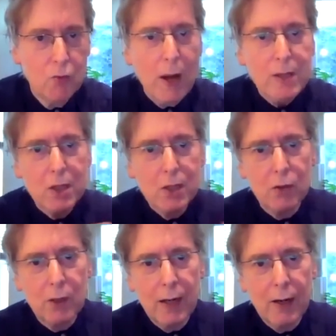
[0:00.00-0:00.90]
writes it
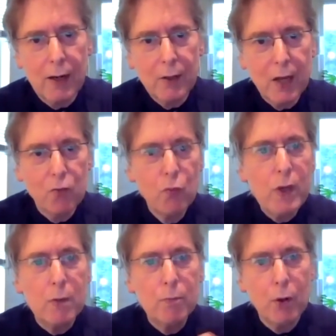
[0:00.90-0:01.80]
all out and
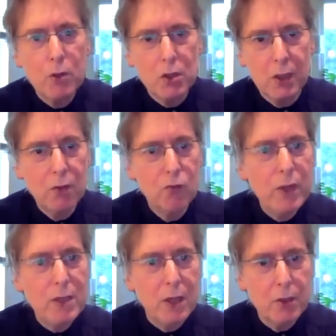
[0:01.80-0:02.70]
recomposes it. He
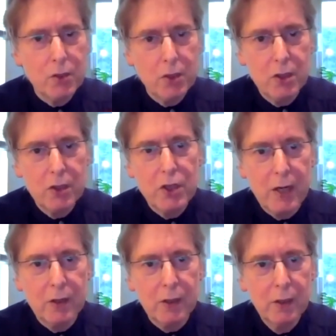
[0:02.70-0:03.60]
retells the
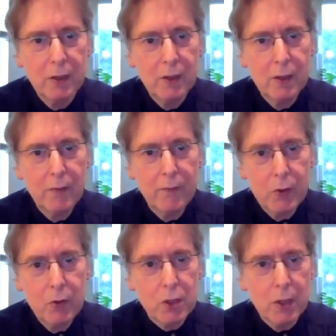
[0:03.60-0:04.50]
tale
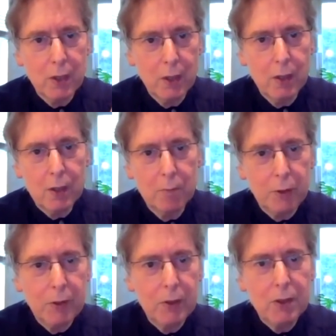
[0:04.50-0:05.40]
using
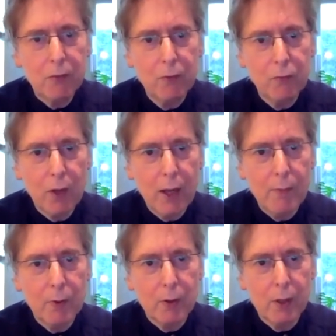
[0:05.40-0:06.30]
completely different
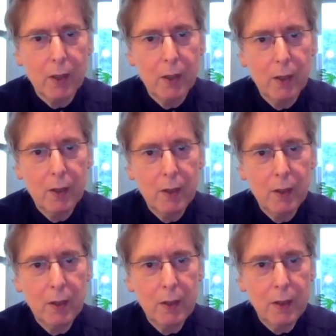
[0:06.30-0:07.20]
vocabulary.
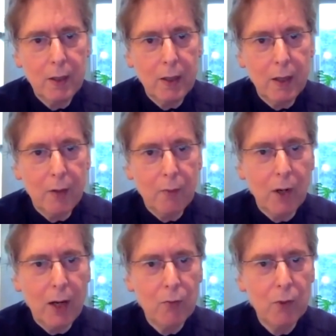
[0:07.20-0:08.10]
And when
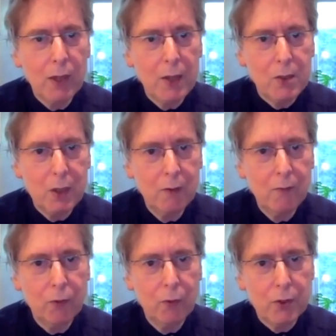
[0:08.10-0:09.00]
I realized the
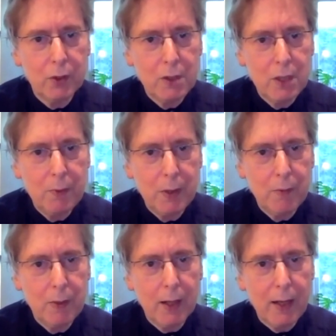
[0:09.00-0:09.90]
influence that C.P.E.
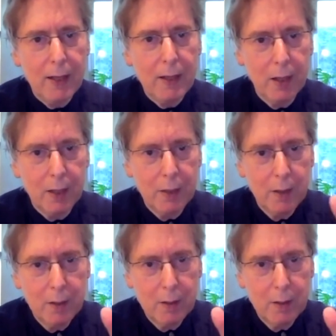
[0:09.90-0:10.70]
Bach had on